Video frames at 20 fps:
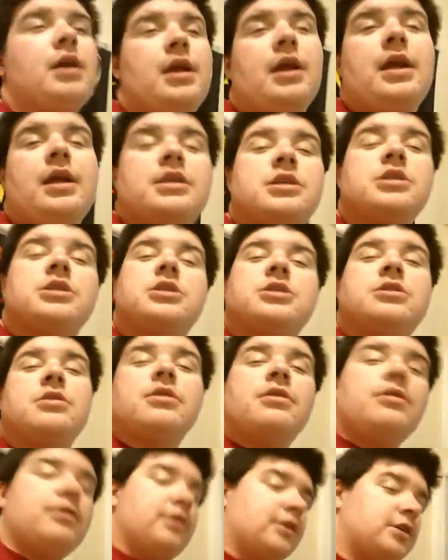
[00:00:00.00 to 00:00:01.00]
and just
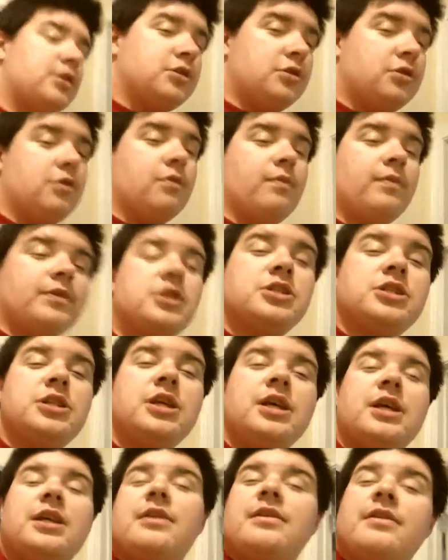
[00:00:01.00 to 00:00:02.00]
all this stupid
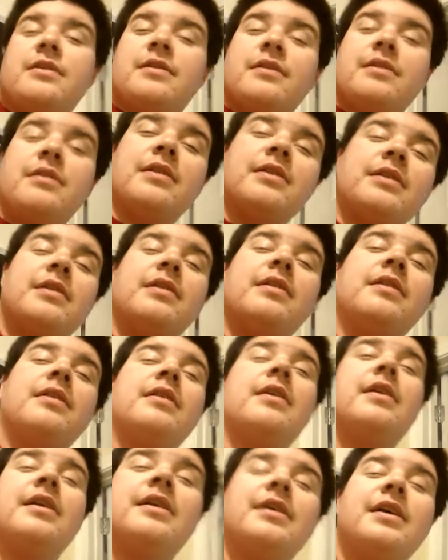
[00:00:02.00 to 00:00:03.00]
shit.
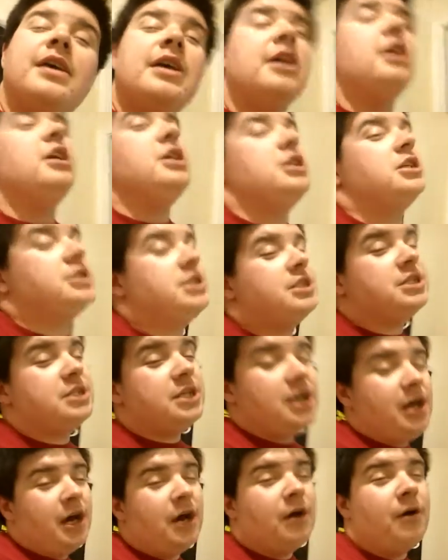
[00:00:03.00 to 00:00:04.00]

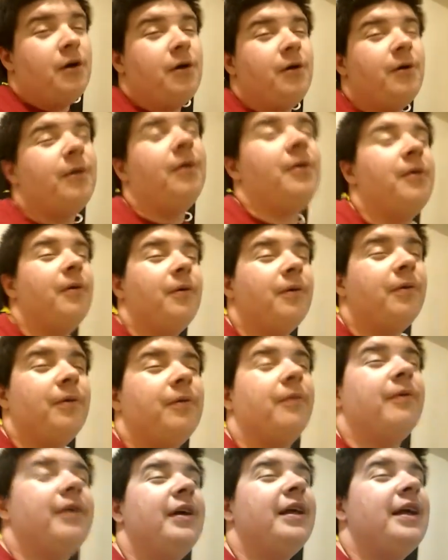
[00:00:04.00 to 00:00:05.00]

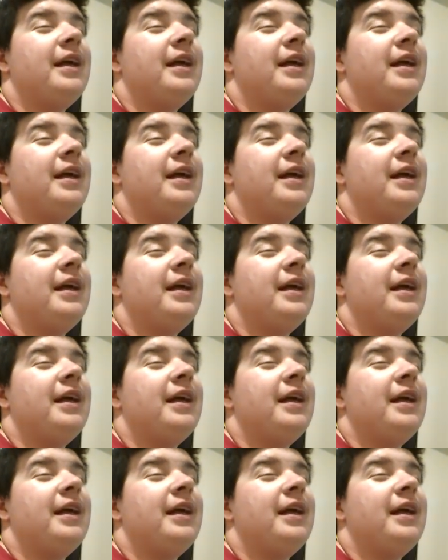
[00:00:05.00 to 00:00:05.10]
So,